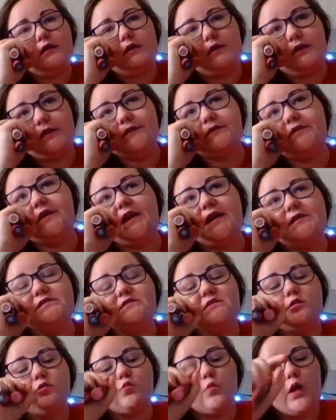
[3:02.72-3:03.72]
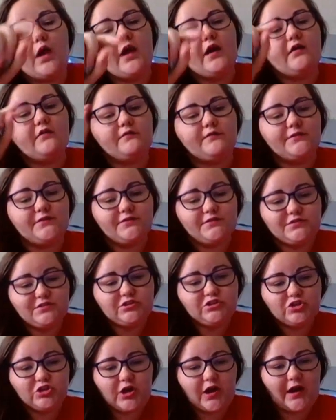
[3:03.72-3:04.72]
It takes a while for it to
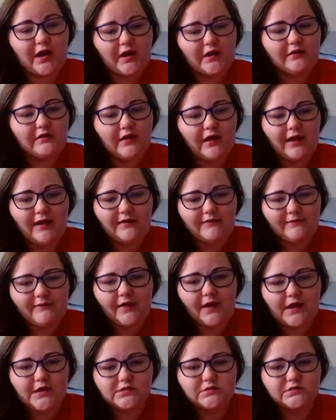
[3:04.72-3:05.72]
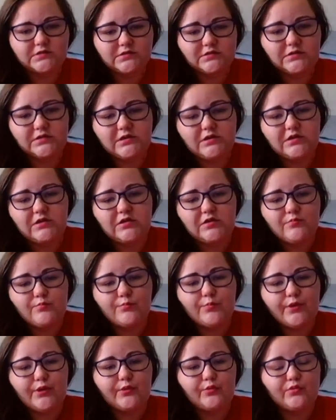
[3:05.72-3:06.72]
dry, I find.
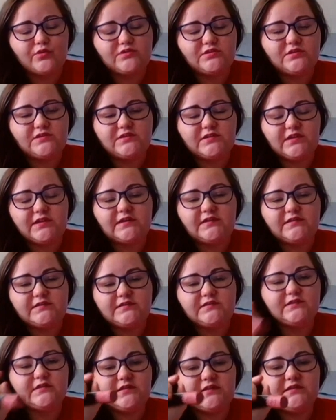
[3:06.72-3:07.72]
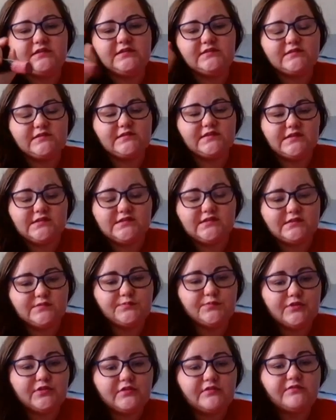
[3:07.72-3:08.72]
But once it does, it sits
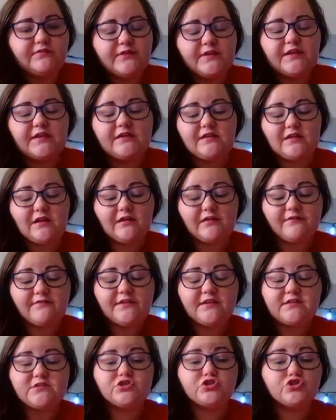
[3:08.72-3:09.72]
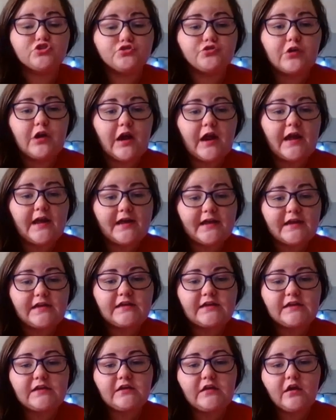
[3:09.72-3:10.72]
beautifully. None of these are
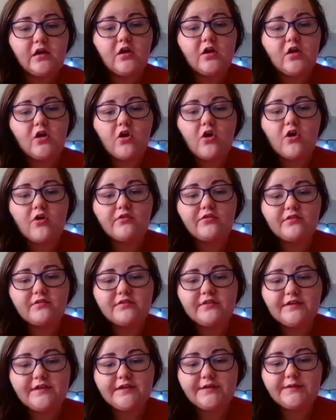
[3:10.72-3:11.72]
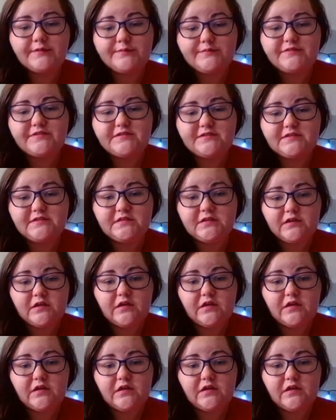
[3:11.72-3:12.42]
drying on the lips.